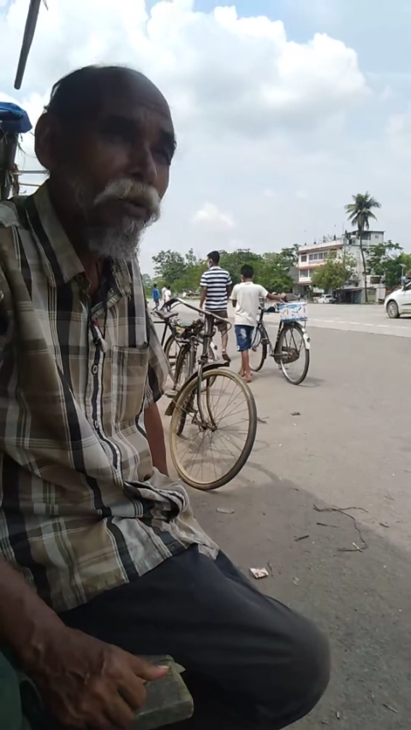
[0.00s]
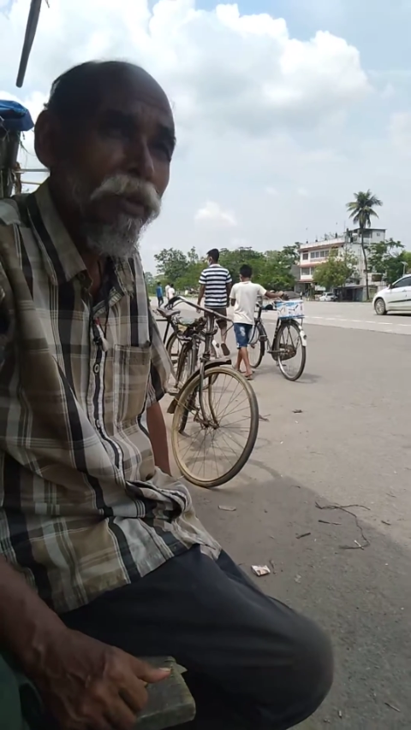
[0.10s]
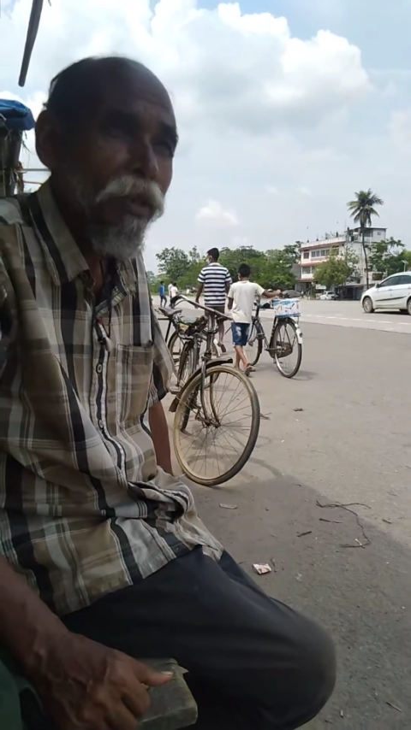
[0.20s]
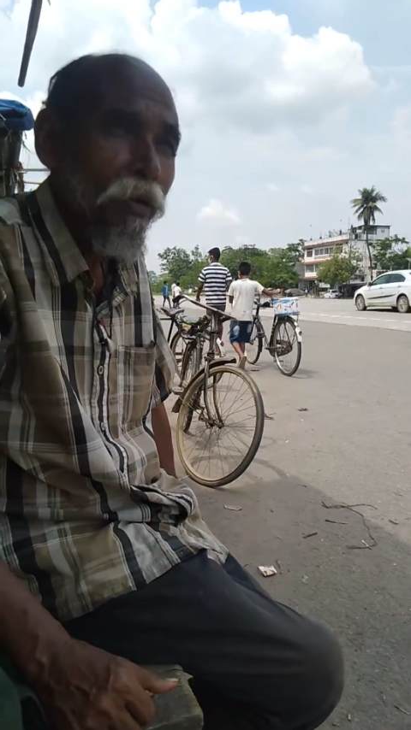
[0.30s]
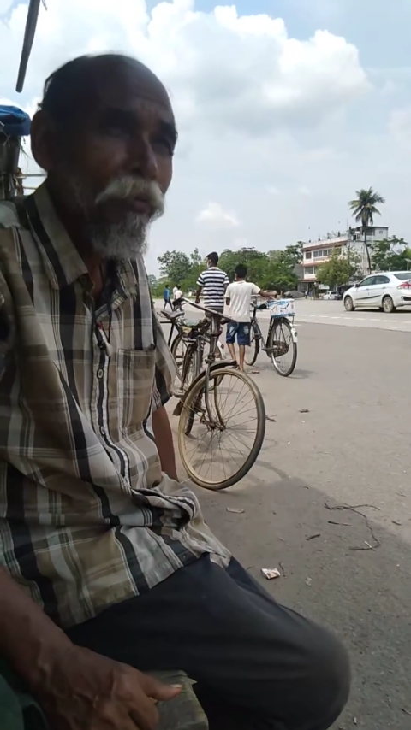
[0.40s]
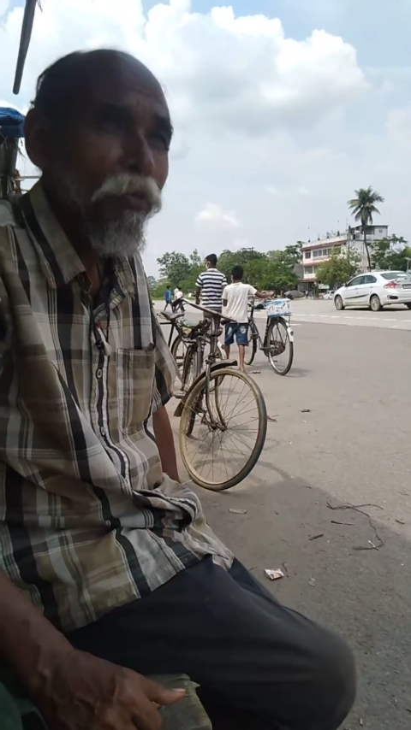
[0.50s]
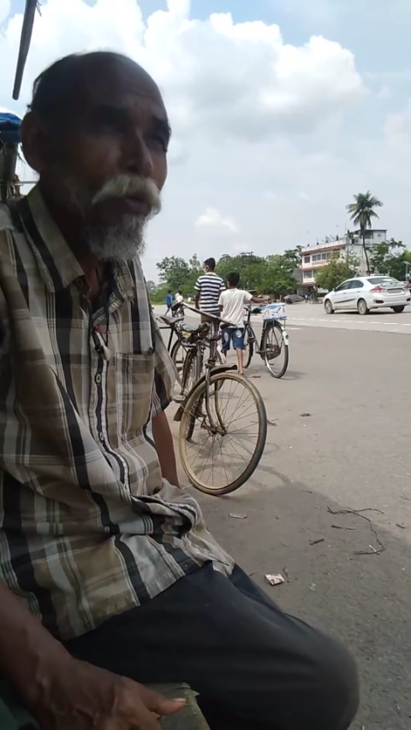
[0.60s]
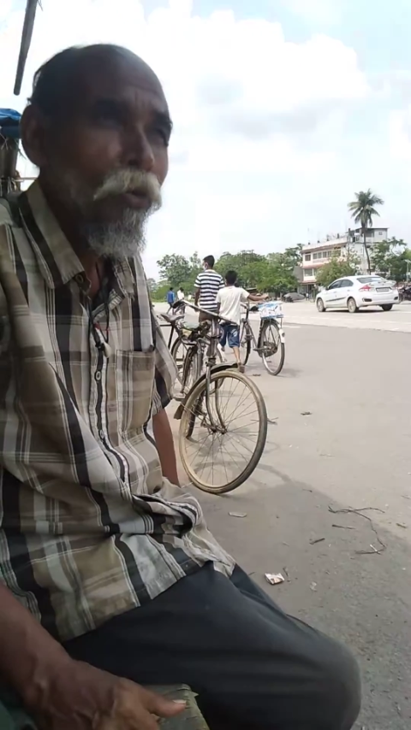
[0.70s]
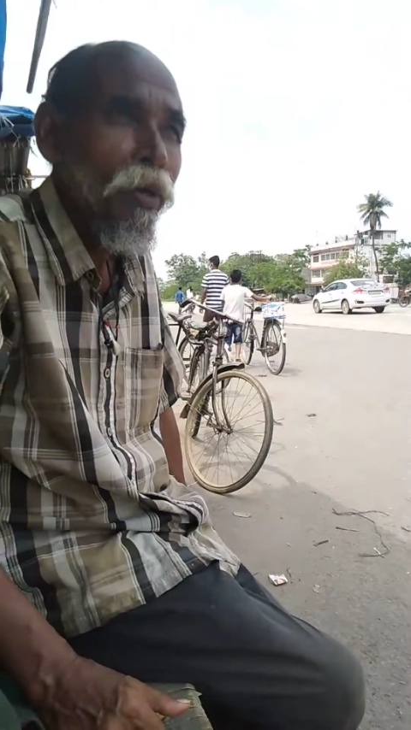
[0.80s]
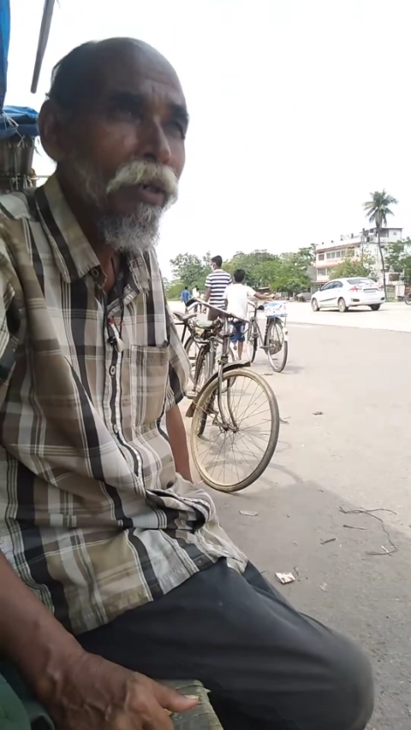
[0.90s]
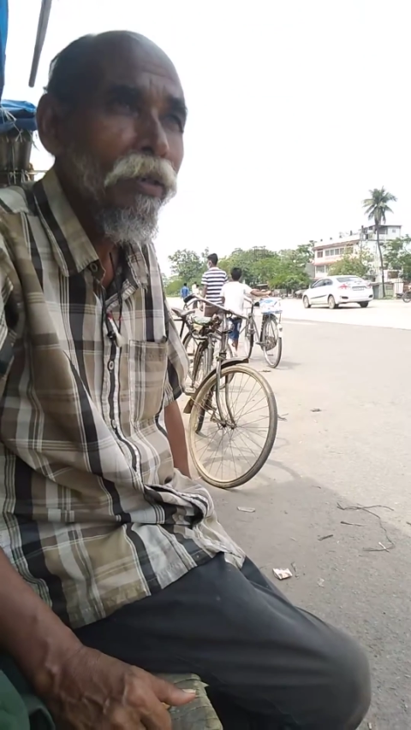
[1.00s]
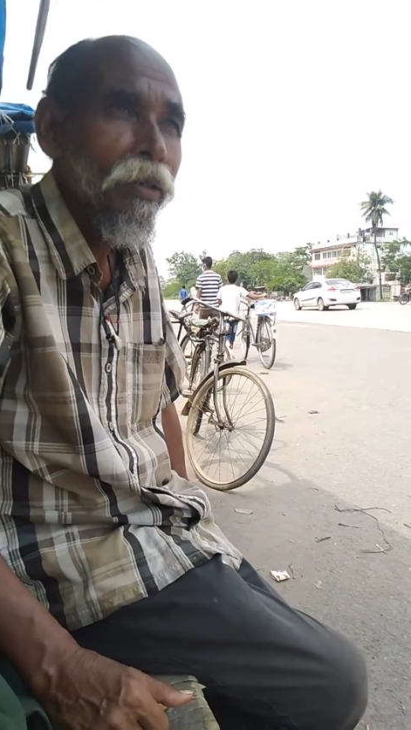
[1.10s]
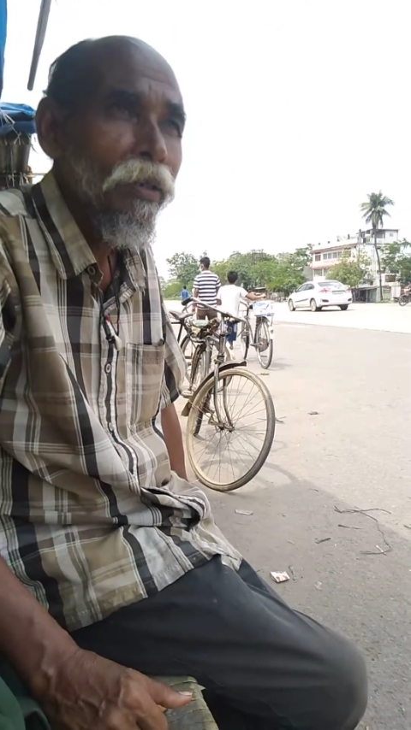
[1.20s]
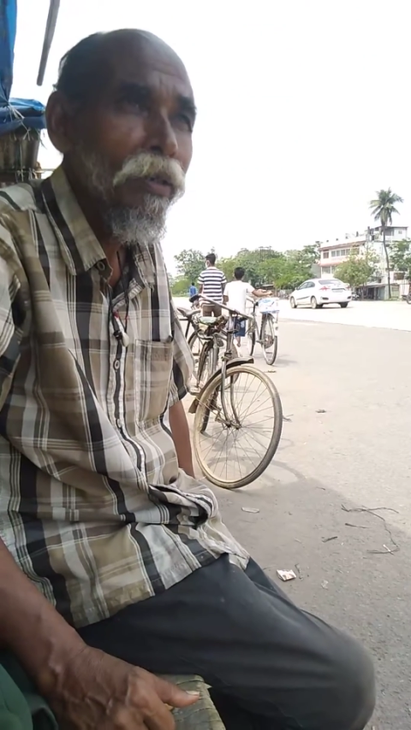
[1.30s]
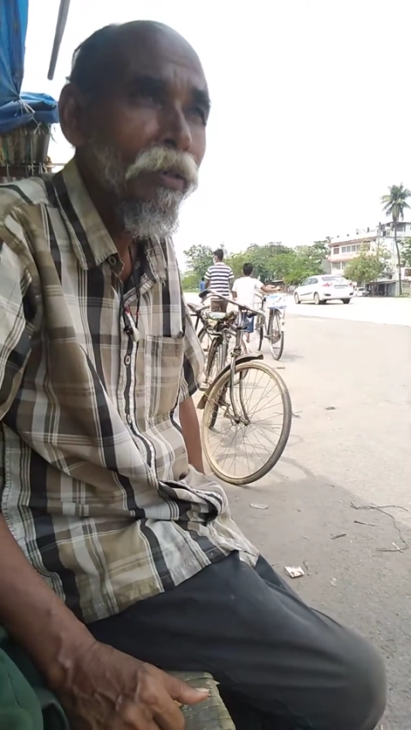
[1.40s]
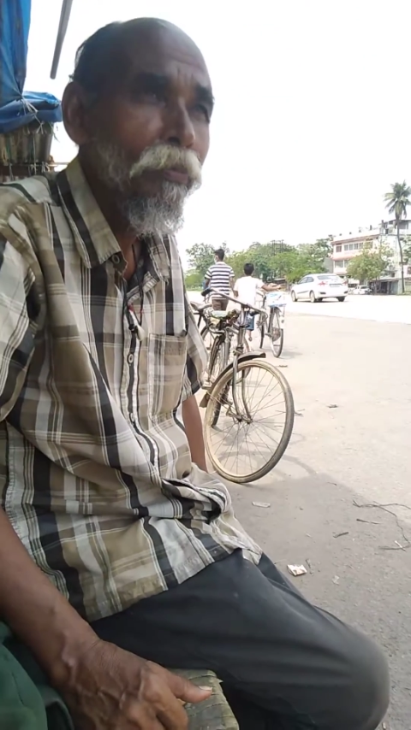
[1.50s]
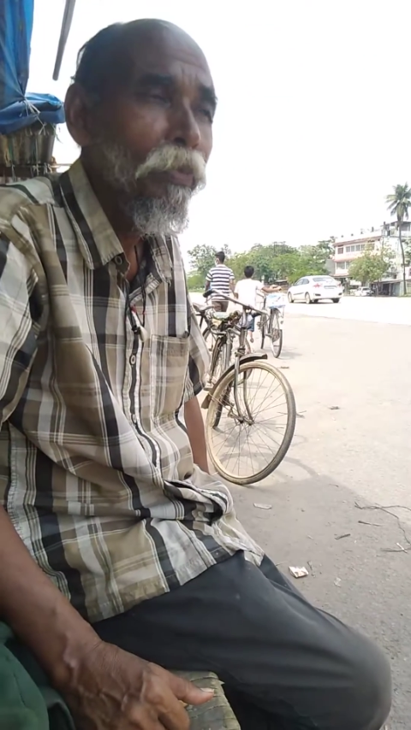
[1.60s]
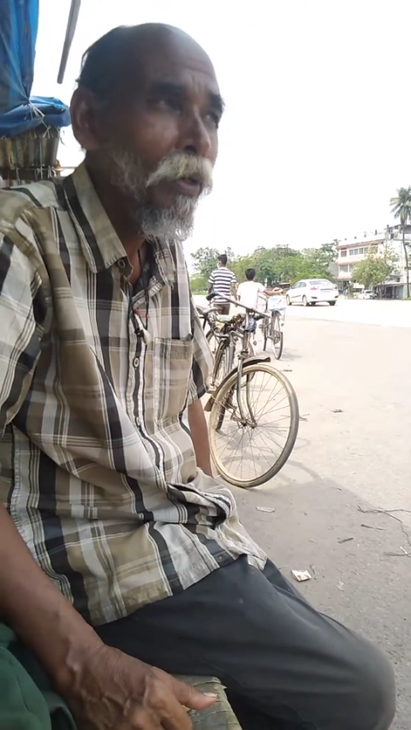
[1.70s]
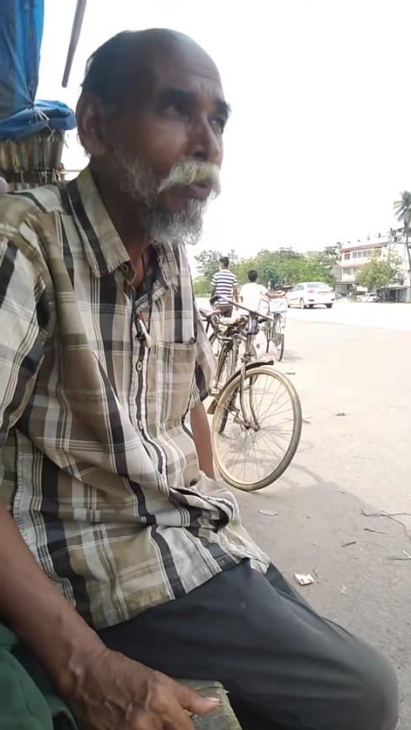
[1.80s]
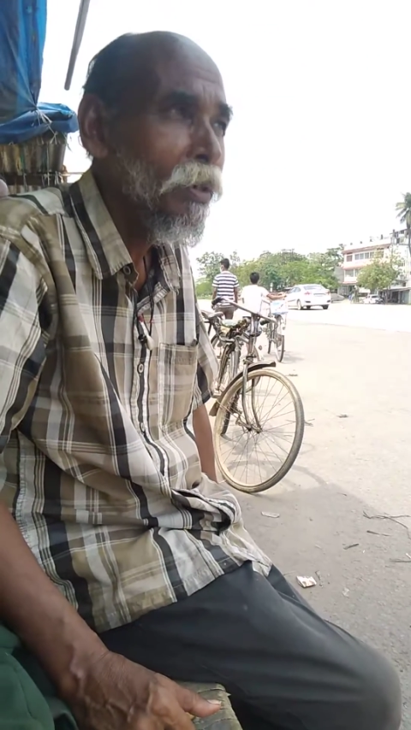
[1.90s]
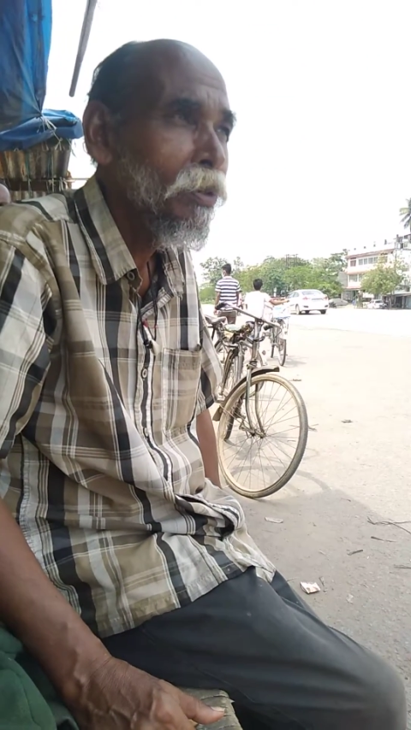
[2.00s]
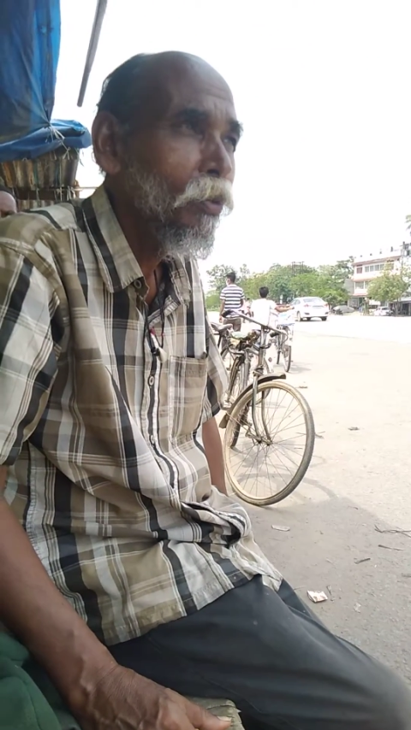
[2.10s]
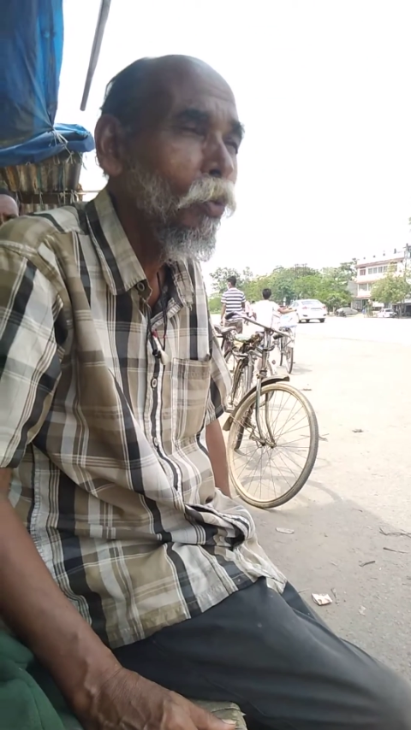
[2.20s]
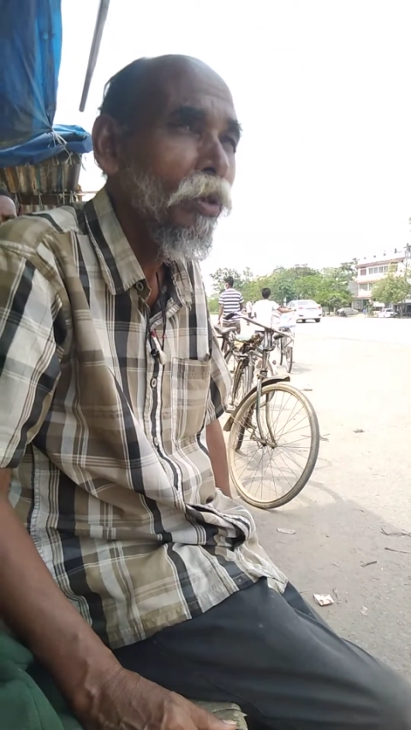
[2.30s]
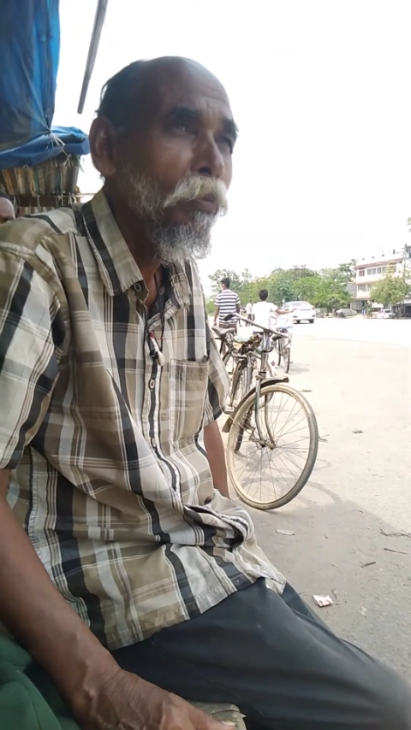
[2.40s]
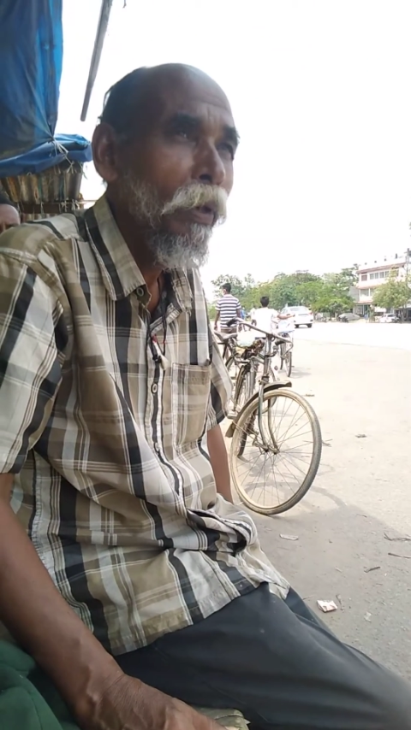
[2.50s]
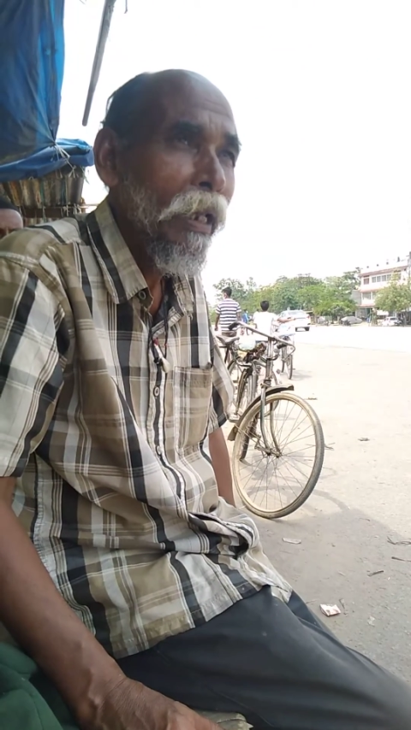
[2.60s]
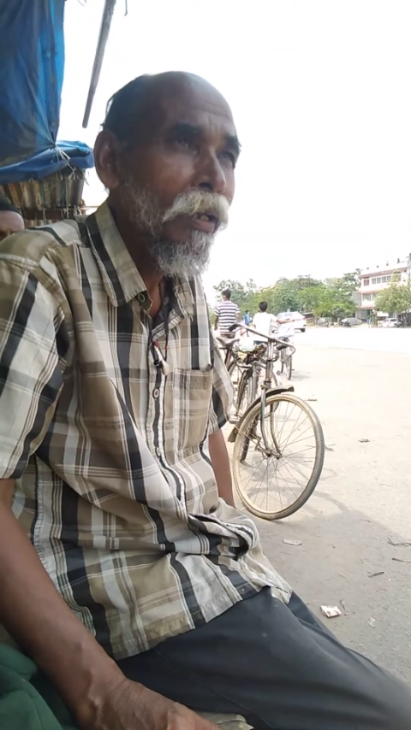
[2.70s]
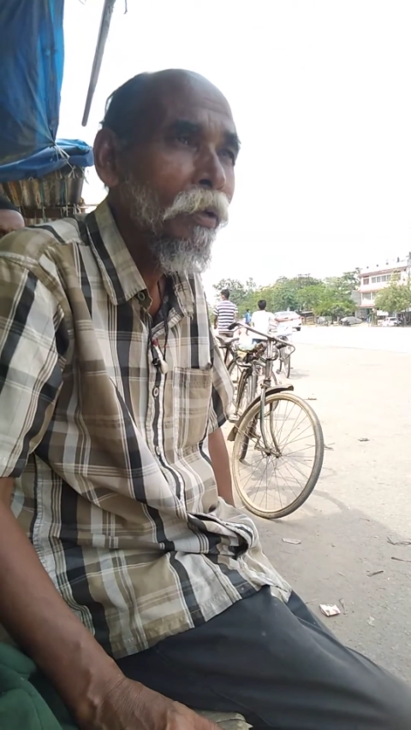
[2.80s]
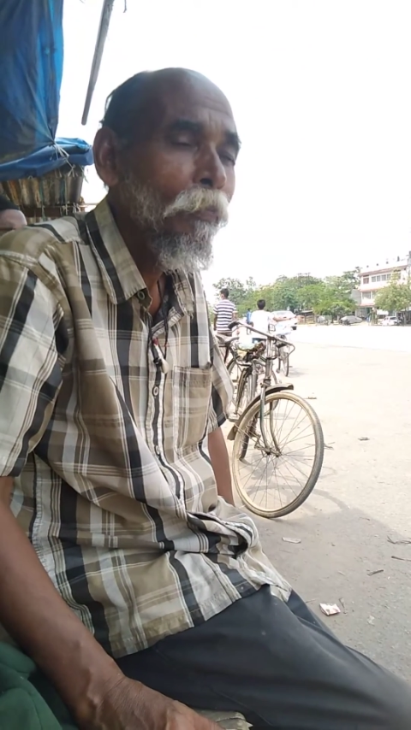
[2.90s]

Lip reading: staff may be offered breakfast with milk,